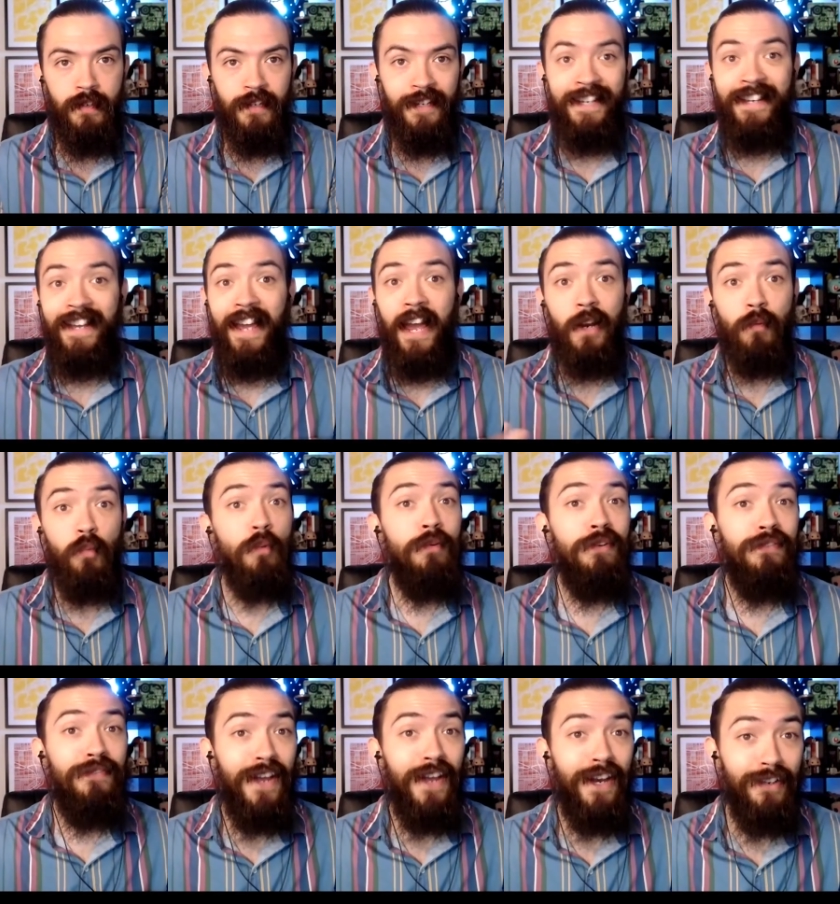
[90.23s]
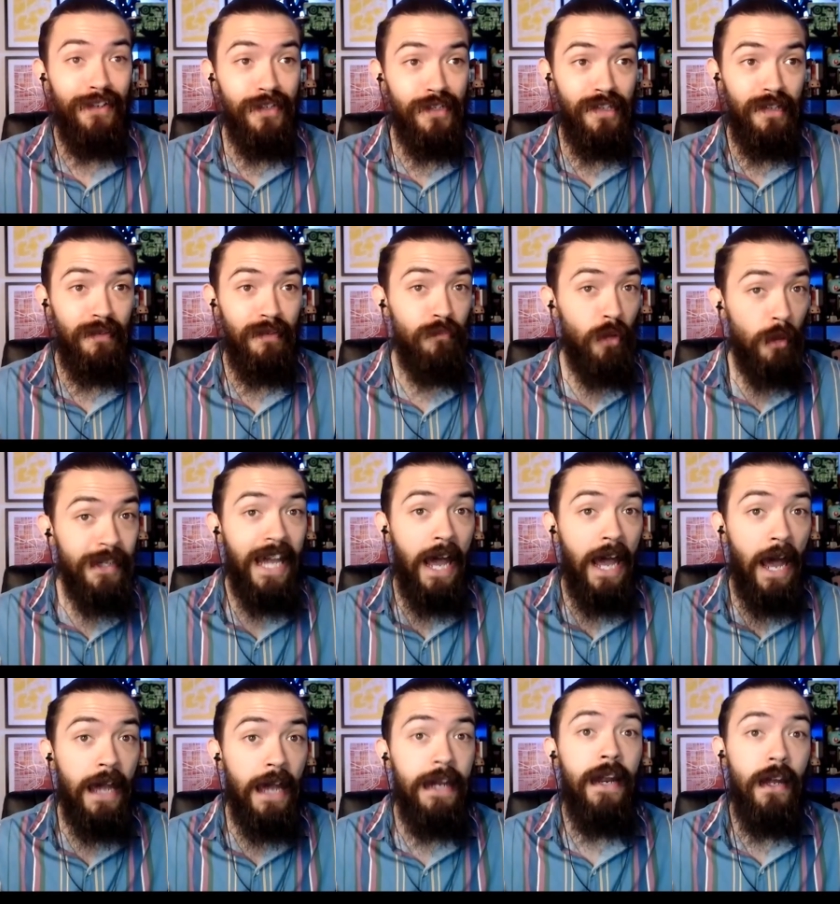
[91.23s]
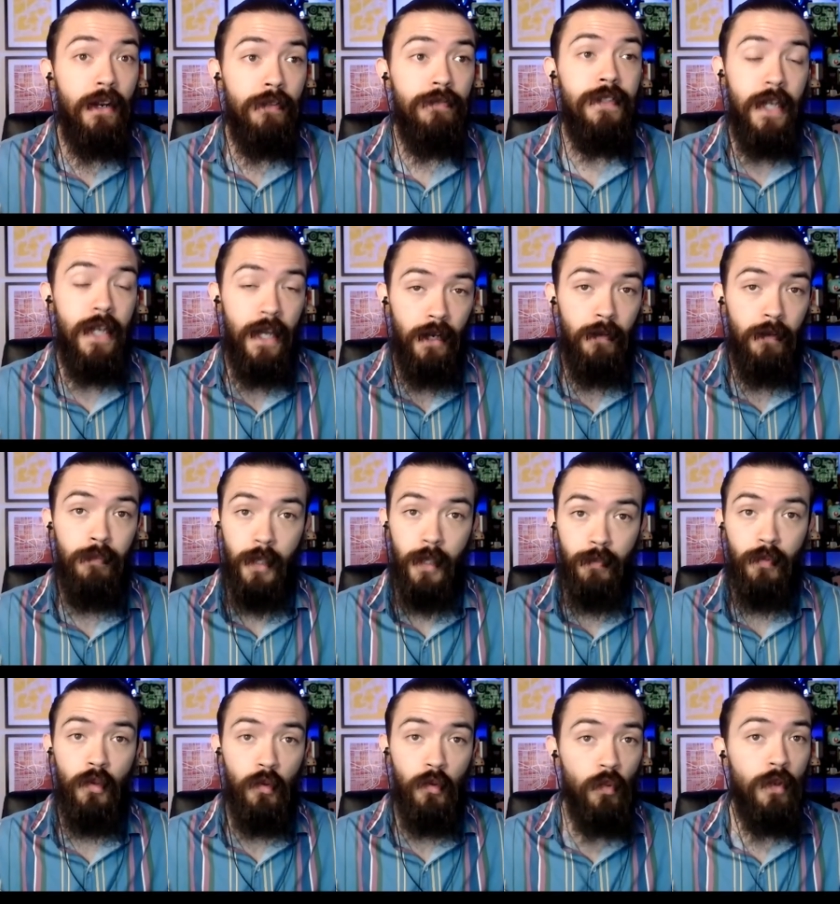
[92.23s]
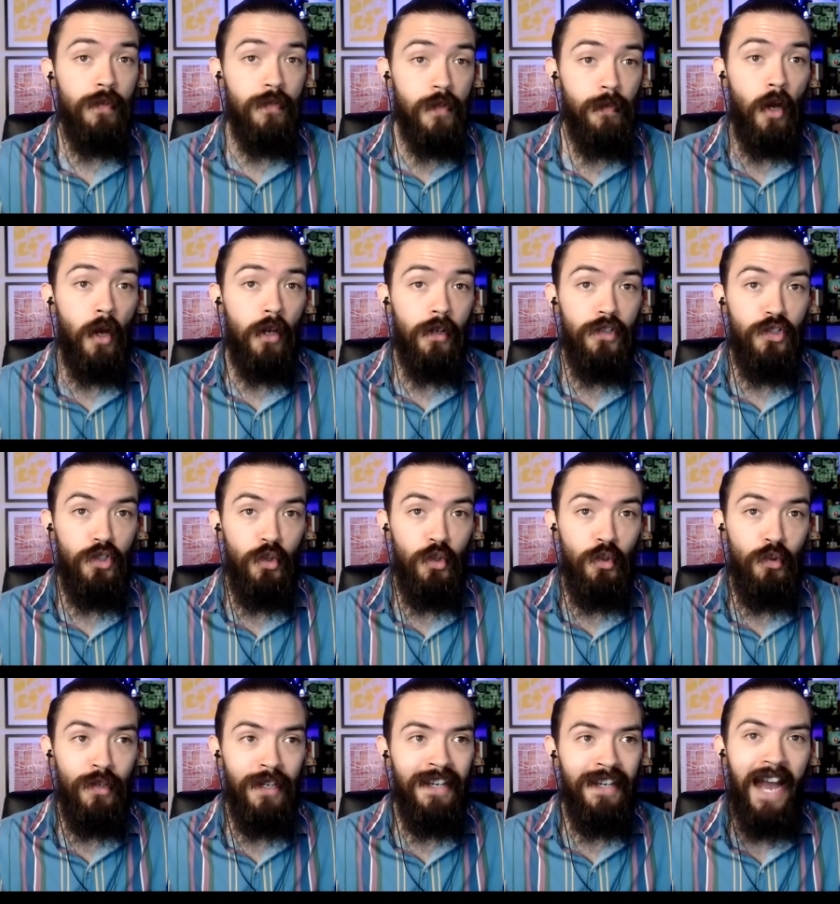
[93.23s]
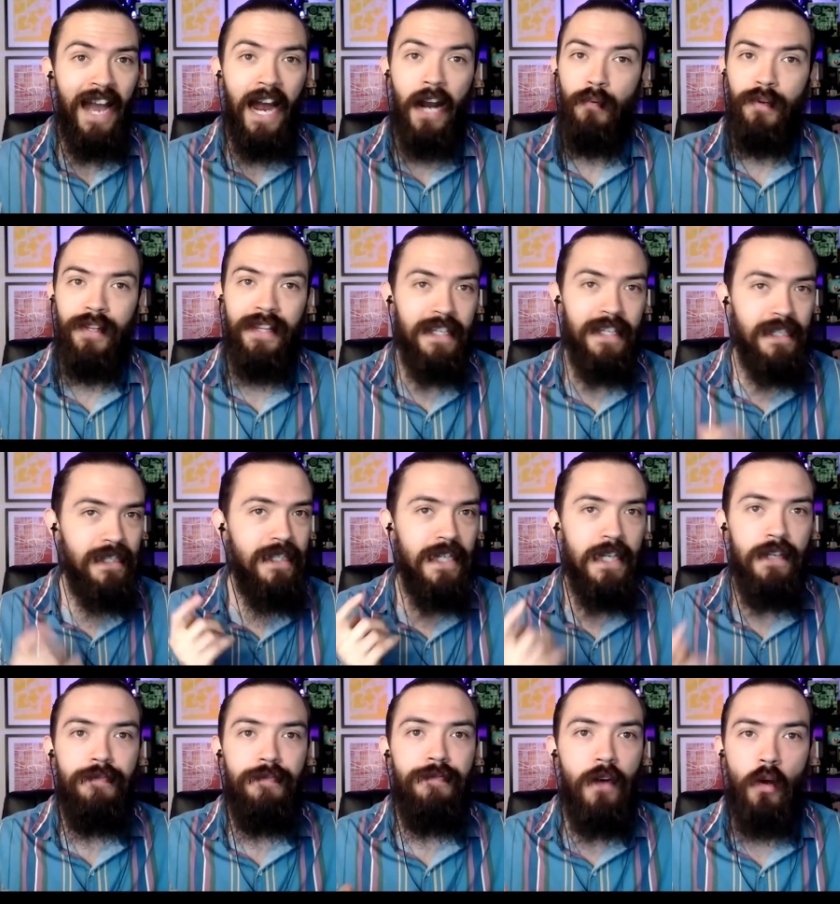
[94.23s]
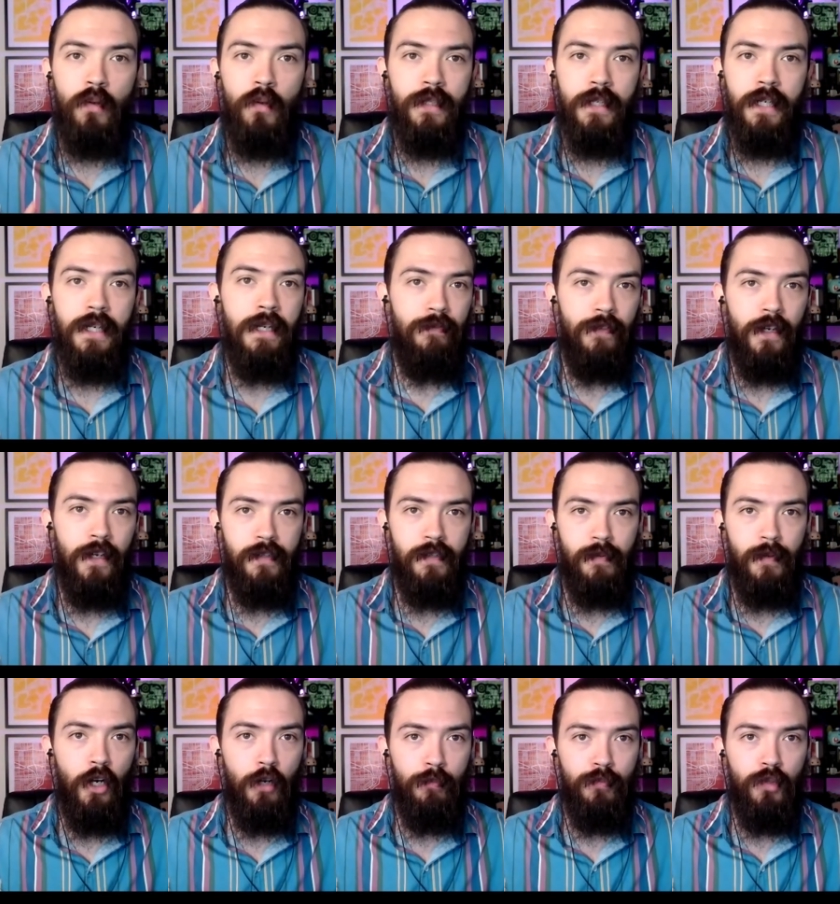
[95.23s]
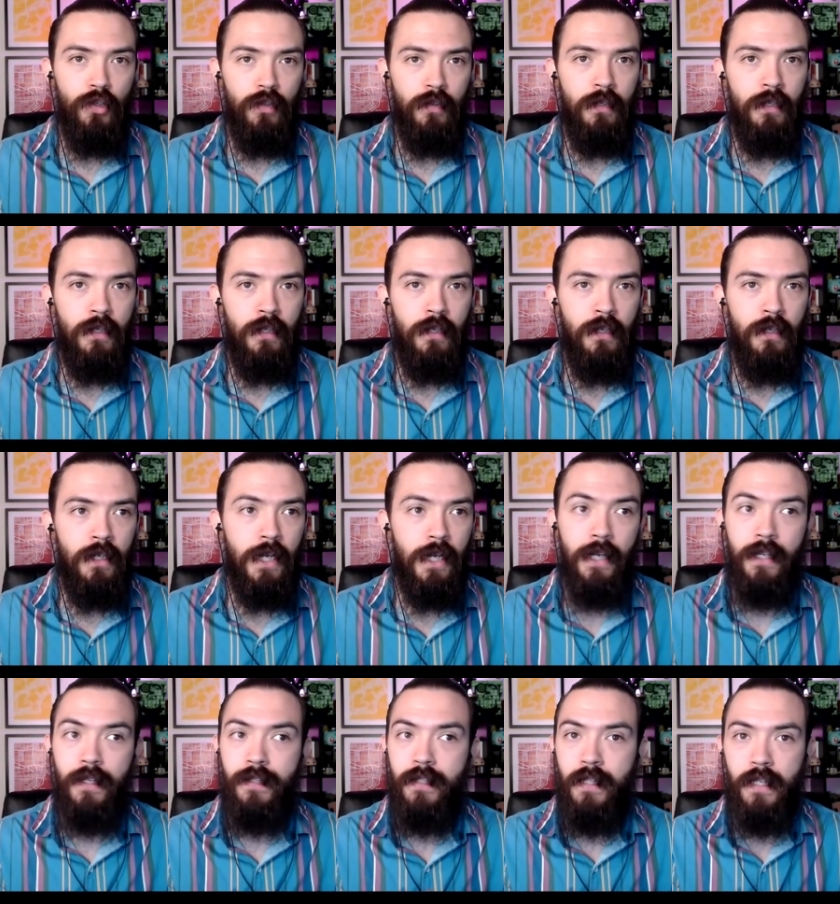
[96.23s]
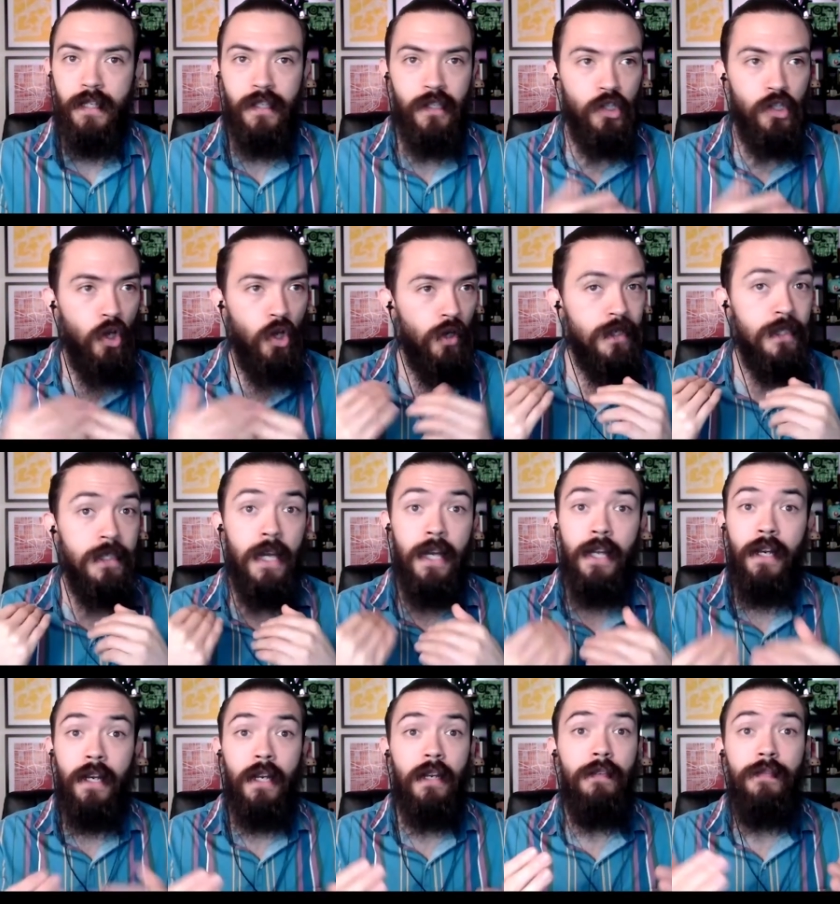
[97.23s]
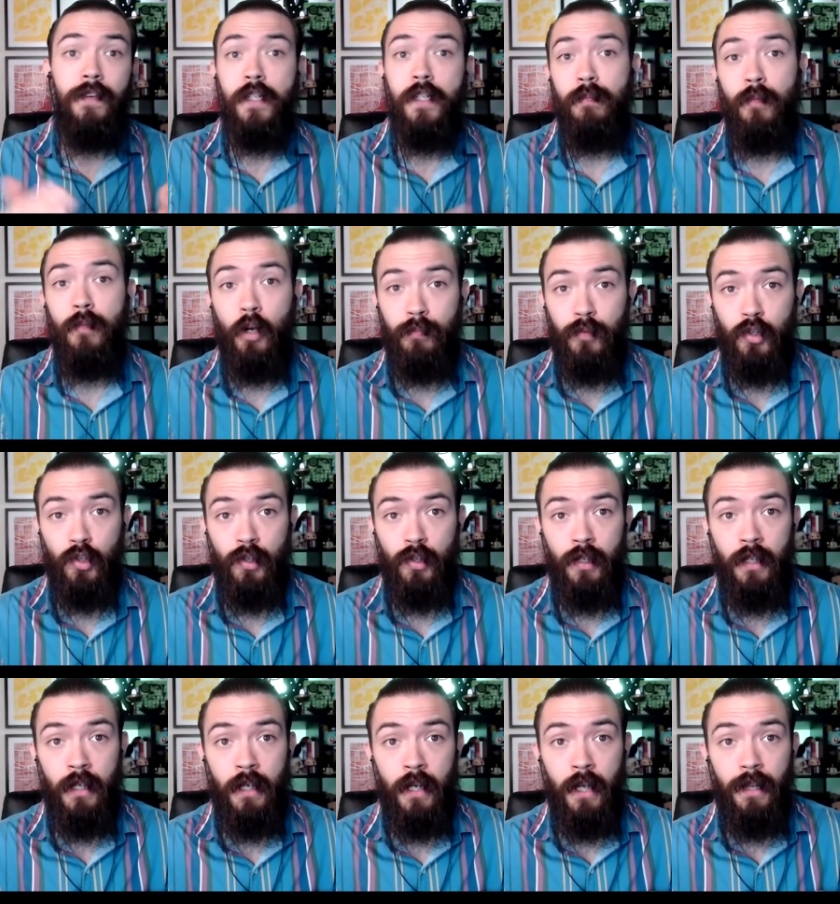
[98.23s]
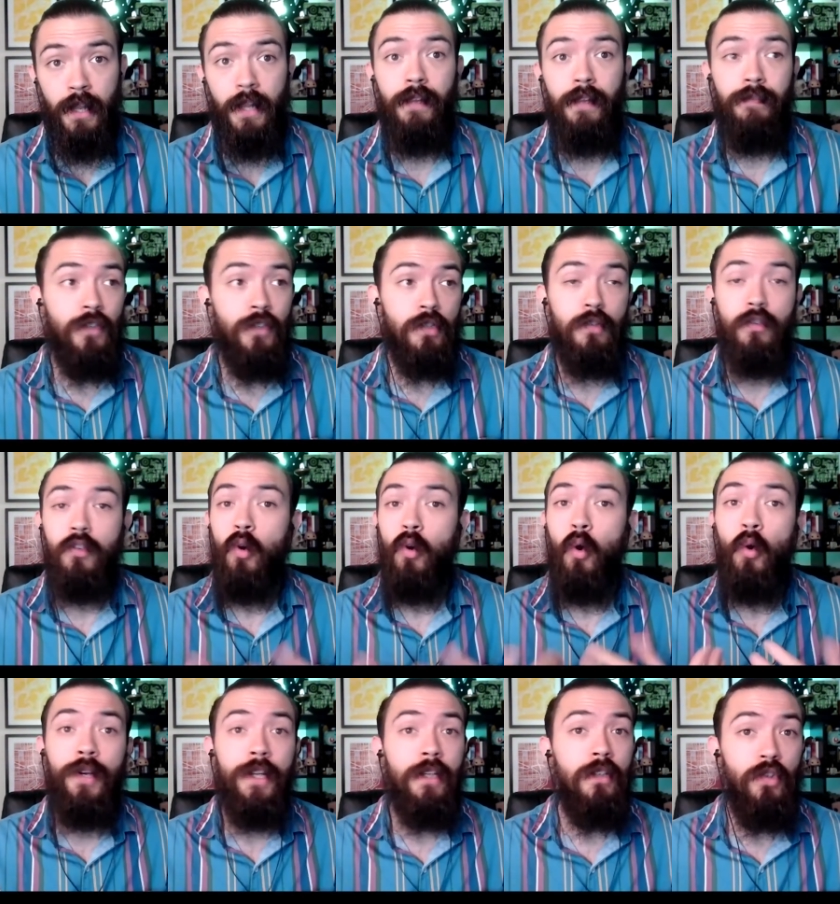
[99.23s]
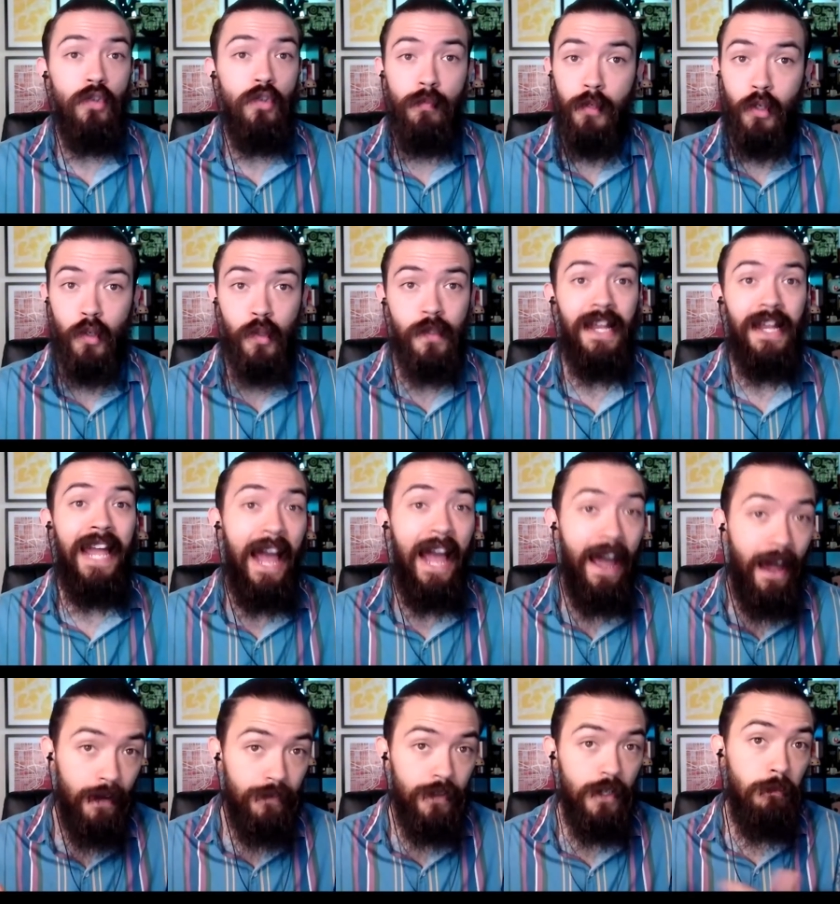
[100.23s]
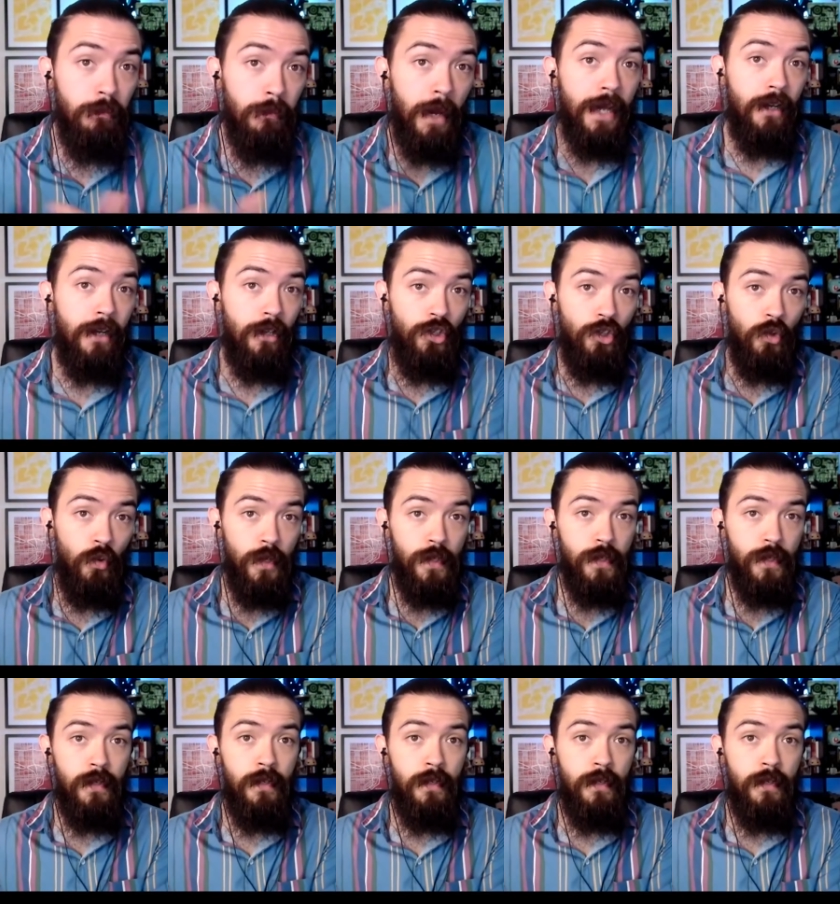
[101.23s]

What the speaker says: And what we found is that probably 8 out of 10 people that we've spoken to are in the default investment option. It is the stock standard investment option that they've just gone into because they haven't made a choice.